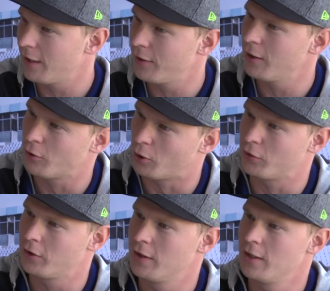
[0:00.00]
anything or not?
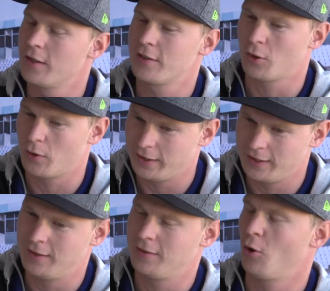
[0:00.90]
So I
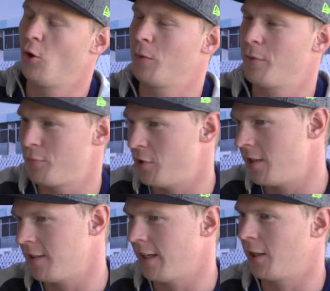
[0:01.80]
did all the
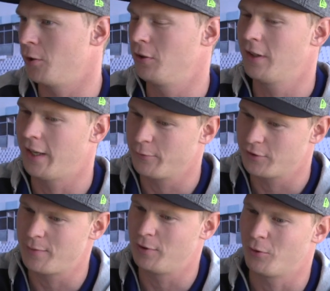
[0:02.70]
preparations I could and I
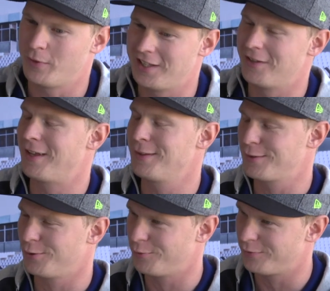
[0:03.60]
was able to win the event,
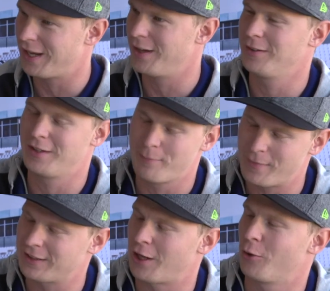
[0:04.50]
so that
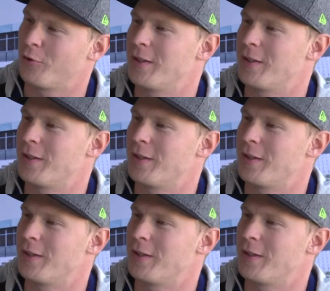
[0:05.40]
meant a lot to